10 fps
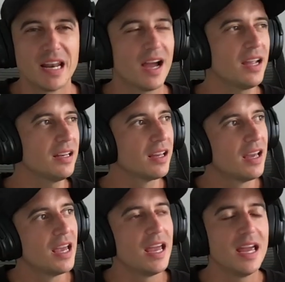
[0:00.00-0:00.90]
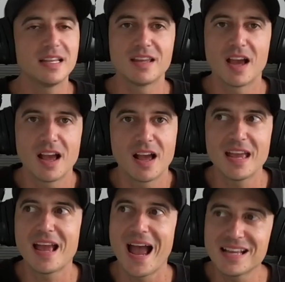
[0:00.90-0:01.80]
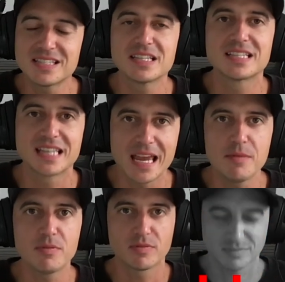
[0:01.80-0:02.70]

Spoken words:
9, it has the same.